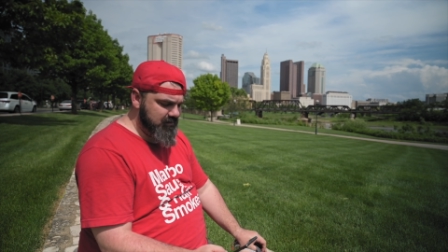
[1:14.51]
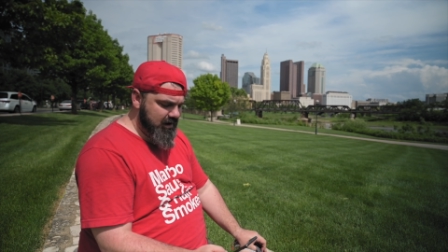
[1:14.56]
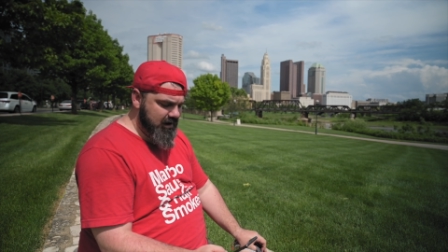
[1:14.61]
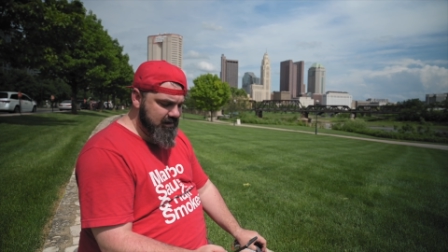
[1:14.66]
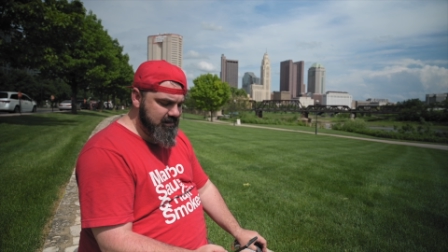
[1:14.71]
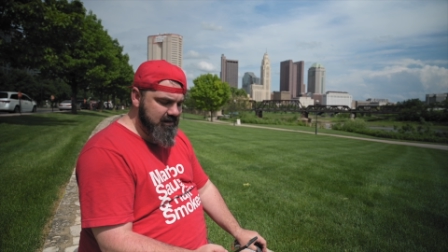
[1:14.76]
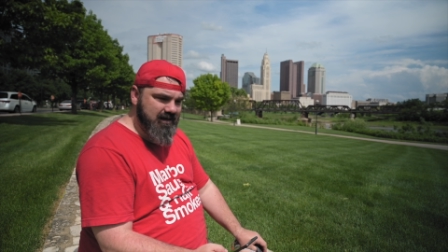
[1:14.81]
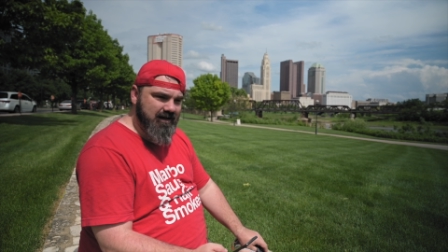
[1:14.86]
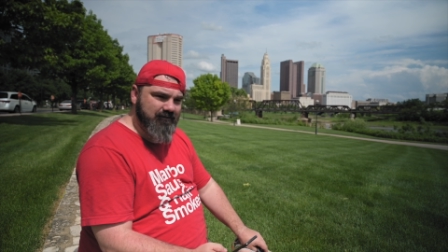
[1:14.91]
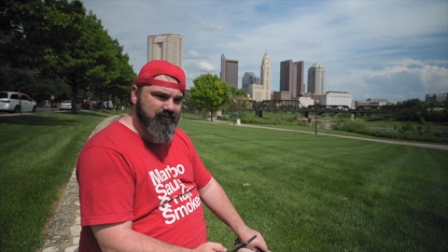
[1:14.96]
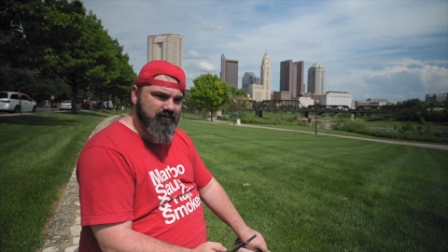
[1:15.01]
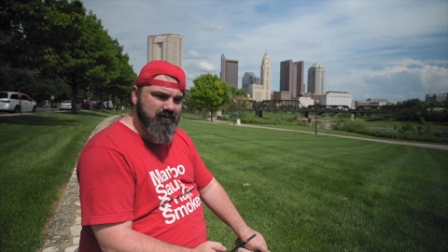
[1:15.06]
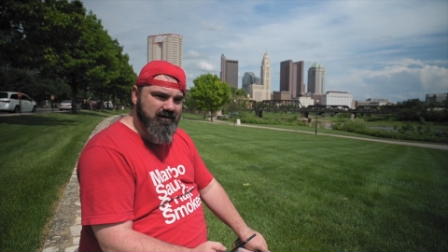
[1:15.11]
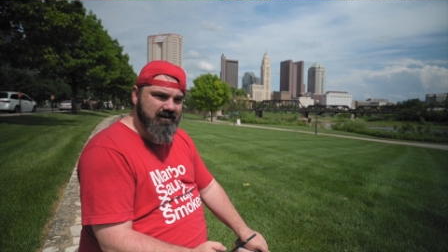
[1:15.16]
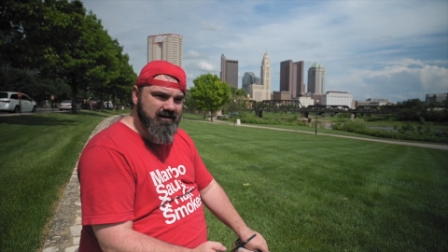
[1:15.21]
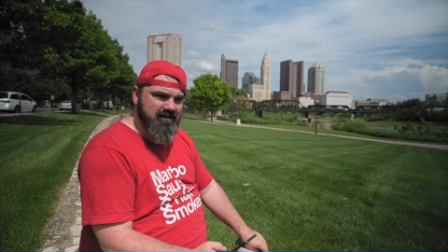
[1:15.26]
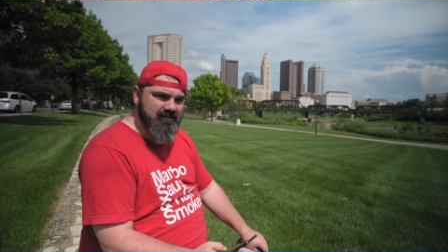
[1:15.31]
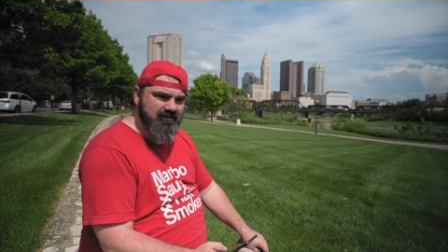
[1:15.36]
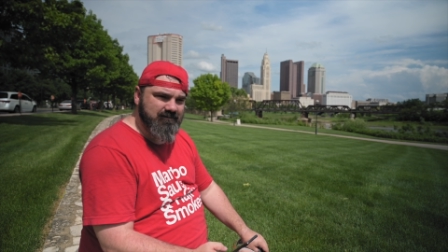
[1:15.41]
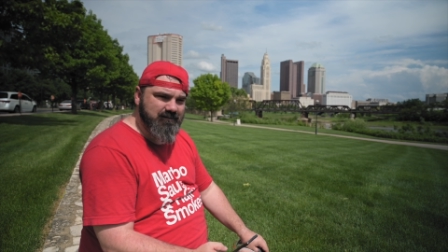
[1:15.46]
I think
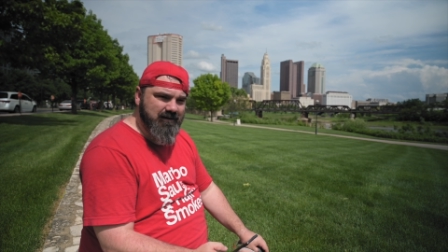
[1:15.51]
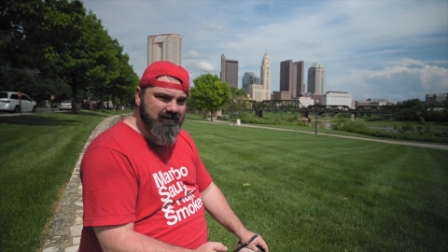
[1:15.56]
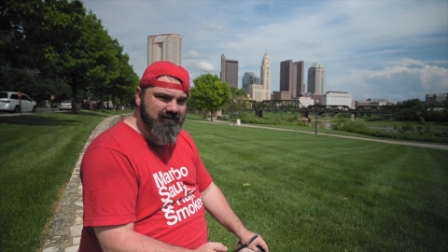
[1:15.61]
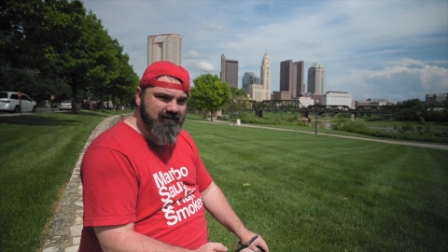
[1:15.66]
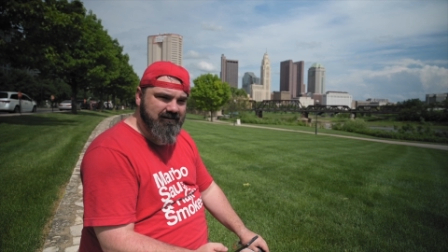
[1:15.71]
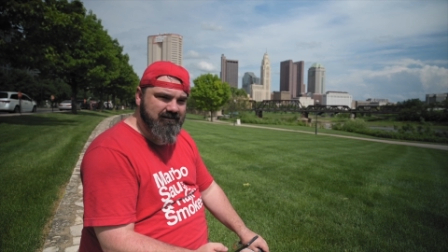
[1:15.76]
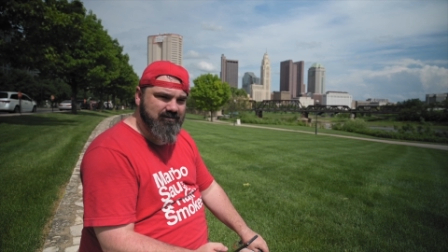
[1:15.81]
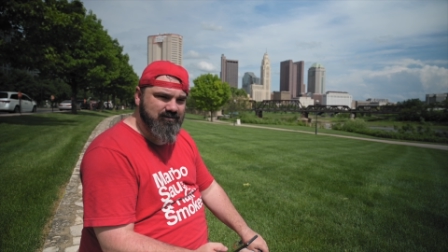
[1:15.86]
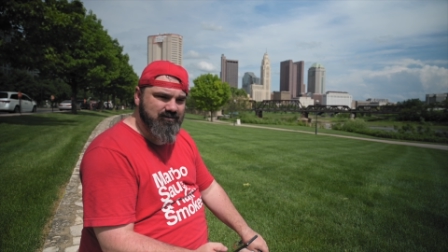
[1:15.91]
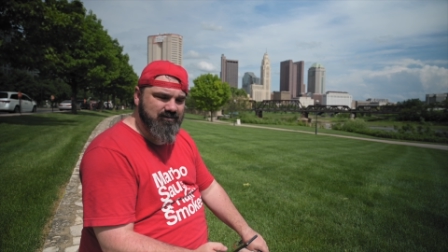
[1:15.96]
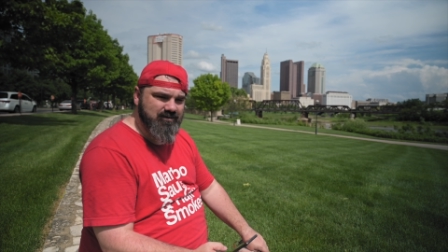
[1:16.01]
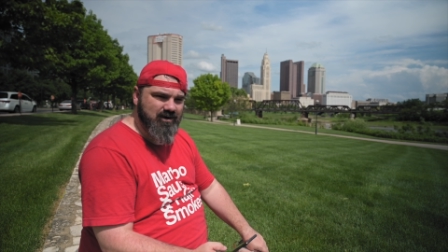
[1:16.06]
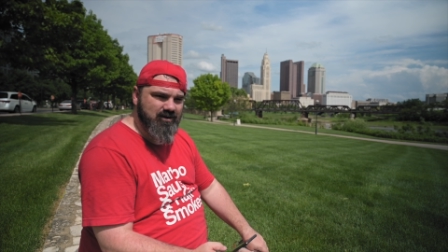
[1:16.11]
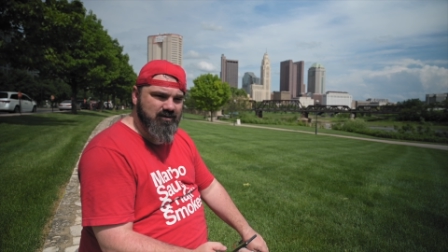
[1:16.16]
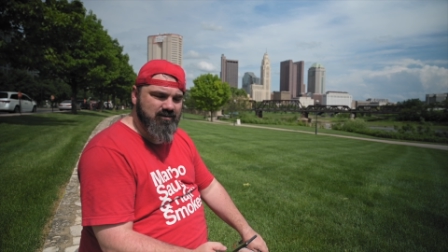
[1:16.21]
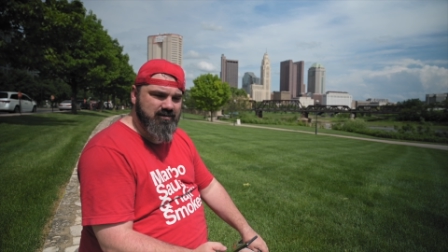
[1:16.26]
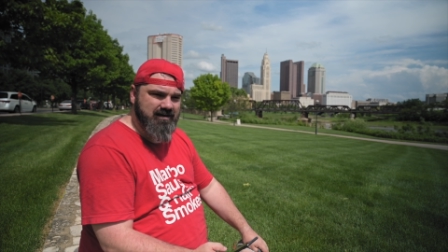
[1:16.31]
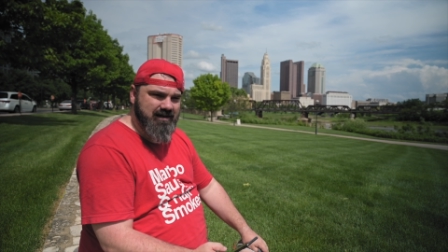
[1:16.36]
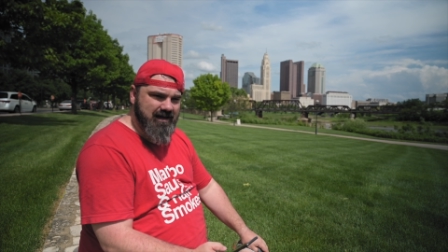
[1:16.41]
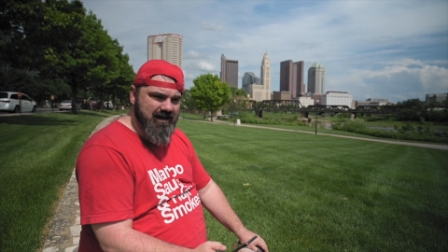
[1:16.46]
everybody expected to
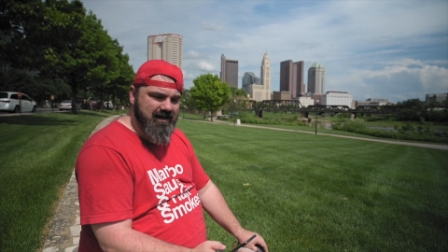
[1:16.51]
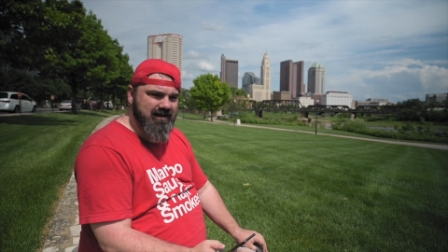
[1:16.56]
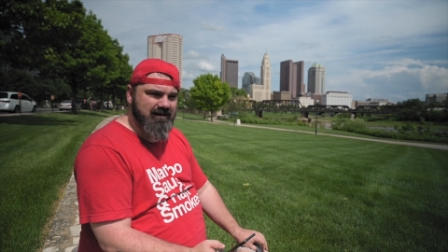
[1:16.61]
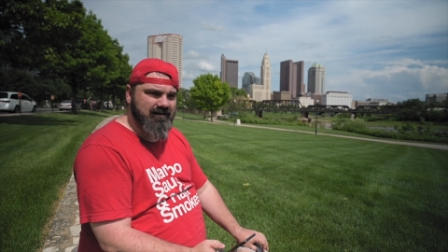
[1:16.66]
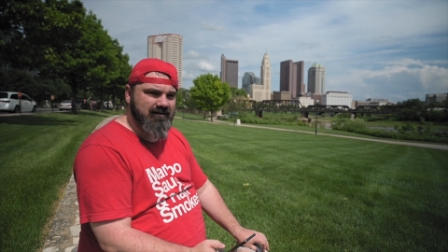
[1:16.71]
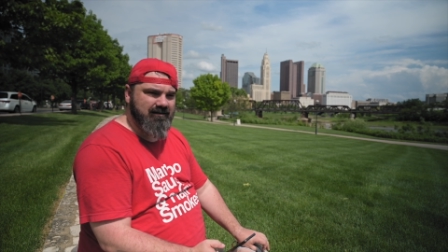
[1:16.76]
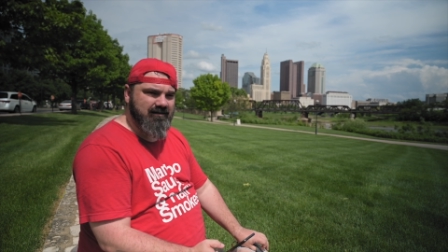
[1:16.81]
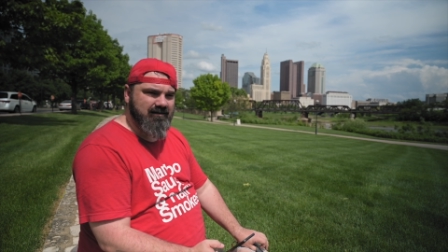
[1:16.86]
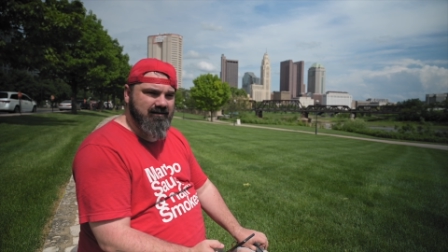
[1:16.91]
go get